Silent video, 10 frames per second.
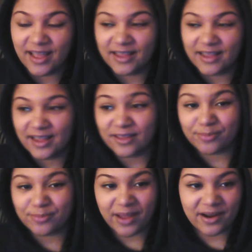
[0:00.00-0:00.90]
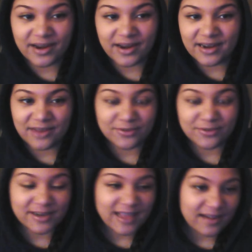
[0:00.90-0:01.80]
and the other parent had never
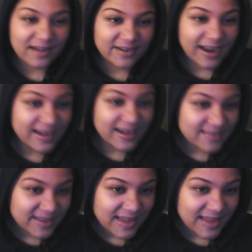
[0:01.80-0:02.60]
encountered anything